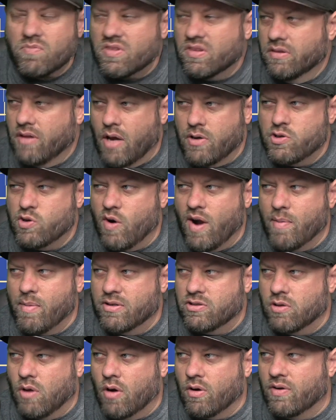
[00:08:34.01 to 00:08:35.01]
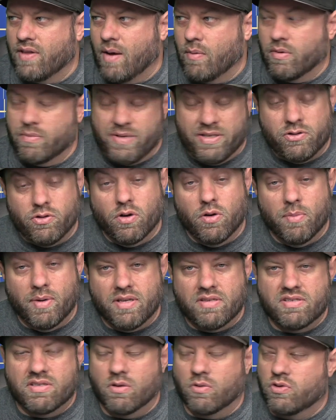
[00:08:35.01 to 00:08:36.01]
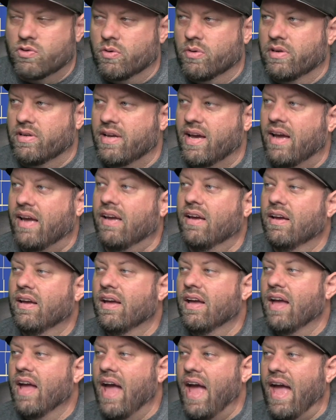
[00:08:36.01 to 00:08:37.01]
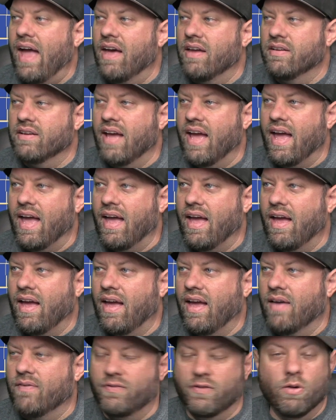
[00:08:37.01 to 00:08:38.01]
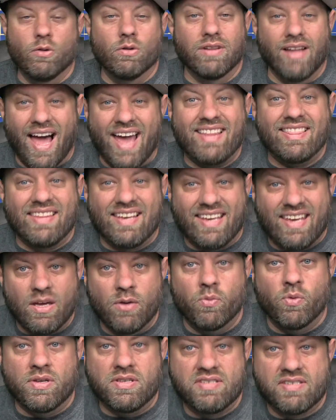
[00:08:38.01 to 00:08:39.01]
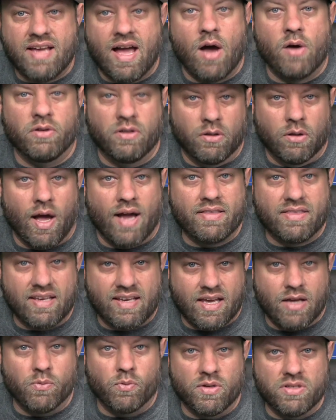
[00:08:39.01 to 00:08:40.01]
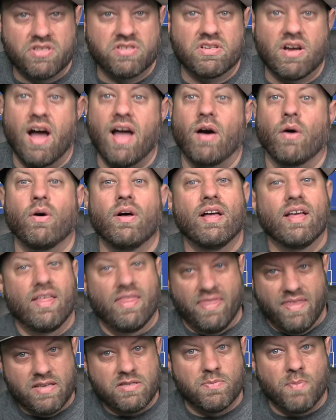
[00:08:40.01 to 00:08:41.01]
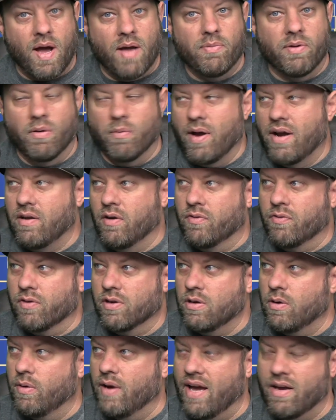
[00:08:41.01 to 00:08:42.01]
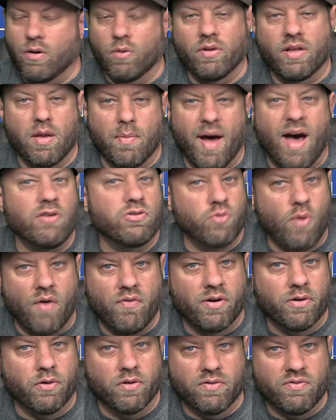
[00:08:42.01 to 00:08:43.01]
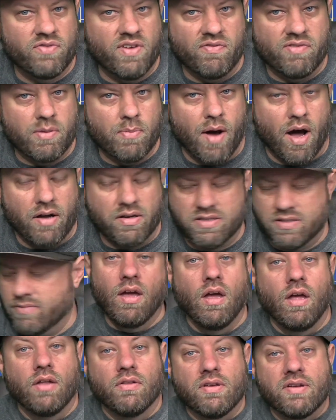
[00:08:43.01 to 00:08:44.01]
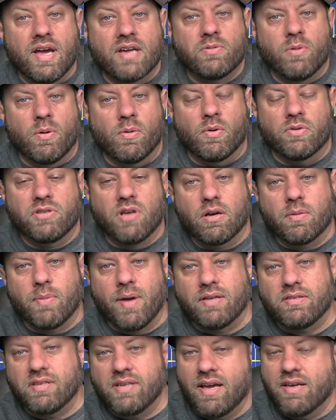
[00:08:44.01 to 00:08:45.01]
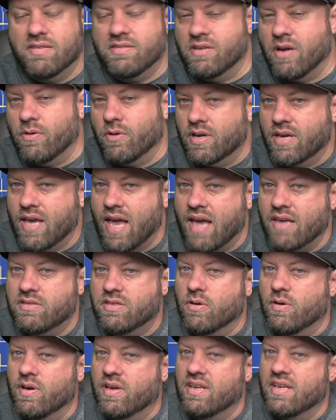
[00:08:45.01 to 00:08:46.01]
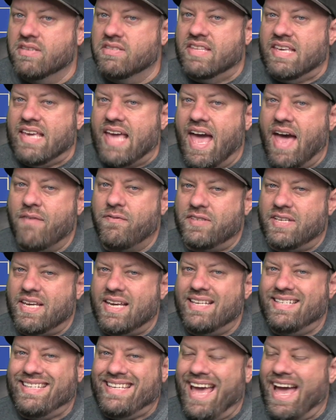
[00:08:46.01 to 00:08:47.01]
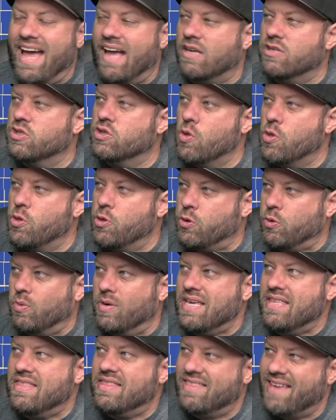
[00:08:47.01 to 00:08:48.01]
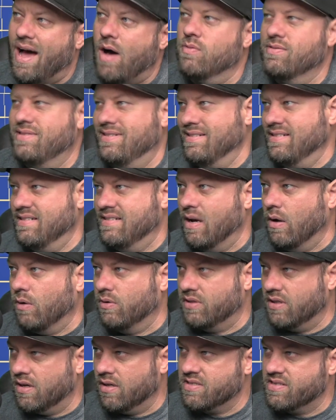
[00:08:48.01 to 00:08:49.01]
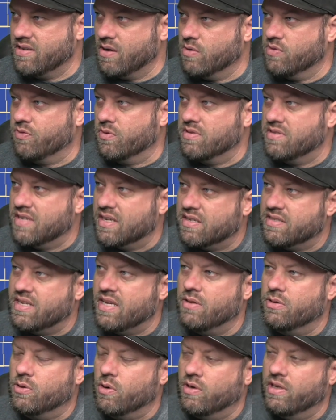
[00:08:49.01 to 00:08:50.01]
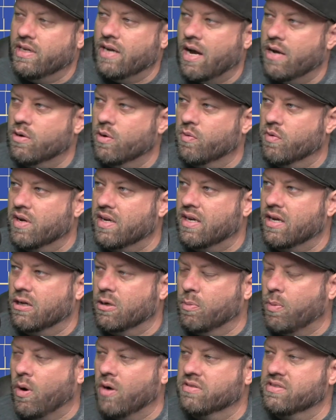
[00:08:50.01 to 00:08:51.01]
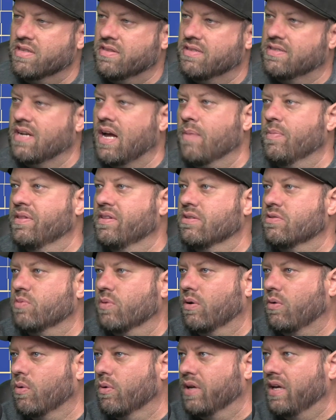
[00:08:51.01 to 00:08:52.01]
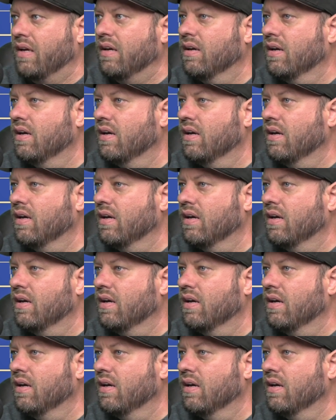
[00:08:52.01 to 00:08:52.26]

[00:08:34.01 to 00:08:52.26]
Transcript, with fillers: Not sure how much longer that will be true, but it's still true today. And if you like the Kenwood sound, you like the Kenwood style, this might be a radio for you at only about 1250 bucks. The next one we'll talk about today is another Yaesu. It is the FTDX 3000 Delta. Sells for 1639 over at Gigaparts at the time of this recording.